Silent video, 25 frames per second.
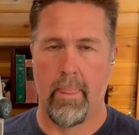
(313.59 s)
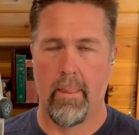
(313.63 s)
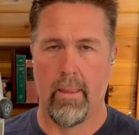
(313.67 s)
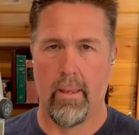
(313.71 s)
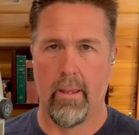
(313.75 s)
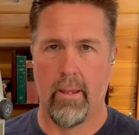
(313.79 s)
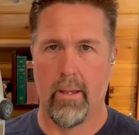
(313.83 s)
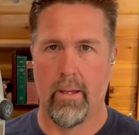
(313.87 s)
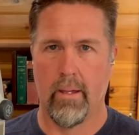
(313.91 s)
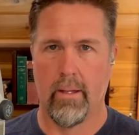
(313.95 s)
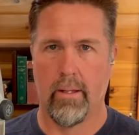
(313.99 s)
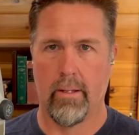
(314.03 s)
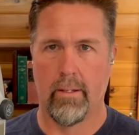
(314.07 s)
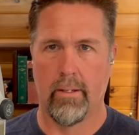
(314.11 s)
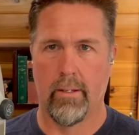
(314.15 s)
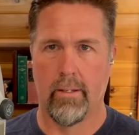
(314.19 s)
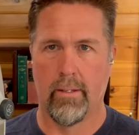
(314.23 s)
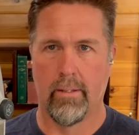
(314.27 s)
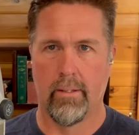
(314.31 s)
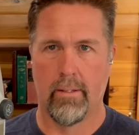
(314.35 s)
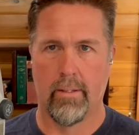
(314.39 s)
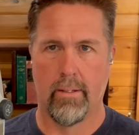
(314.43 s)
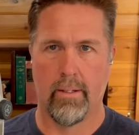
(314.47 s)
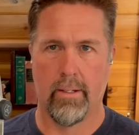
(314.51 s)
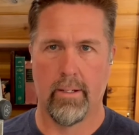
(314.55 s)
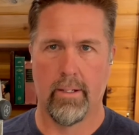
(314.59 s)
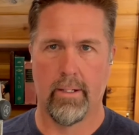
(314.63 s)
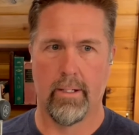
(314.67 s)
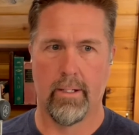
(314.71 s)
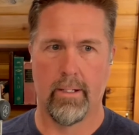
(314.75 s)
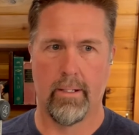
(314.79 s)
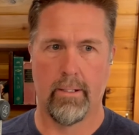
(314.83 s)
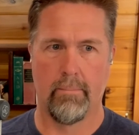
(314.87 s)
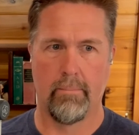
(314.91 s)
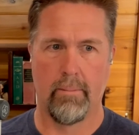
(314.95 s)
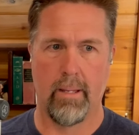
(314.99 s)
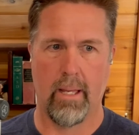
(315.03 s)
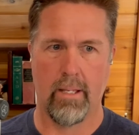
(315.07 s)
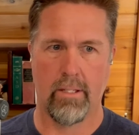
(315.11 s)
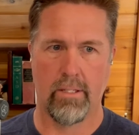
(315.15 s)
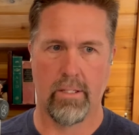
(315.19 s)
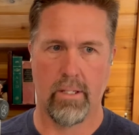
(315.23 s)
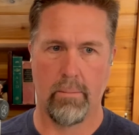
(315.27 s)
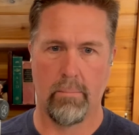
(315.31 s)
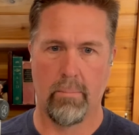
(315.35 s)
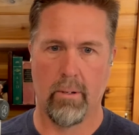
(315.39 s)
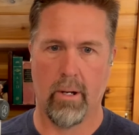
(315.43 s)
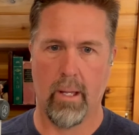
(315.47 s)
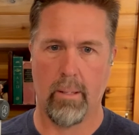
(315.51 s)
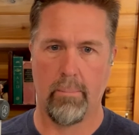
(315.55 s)
and as they
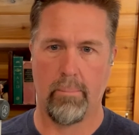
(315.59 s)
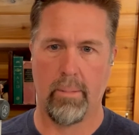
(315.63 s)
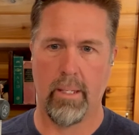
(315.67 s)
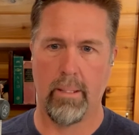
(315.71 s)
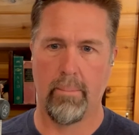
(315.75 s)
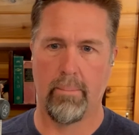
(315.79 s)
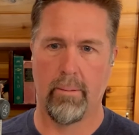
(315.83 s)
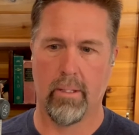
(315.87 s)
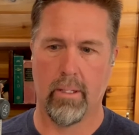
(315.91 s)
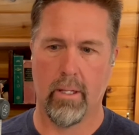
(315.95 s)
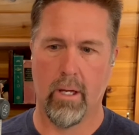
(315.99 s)
brought people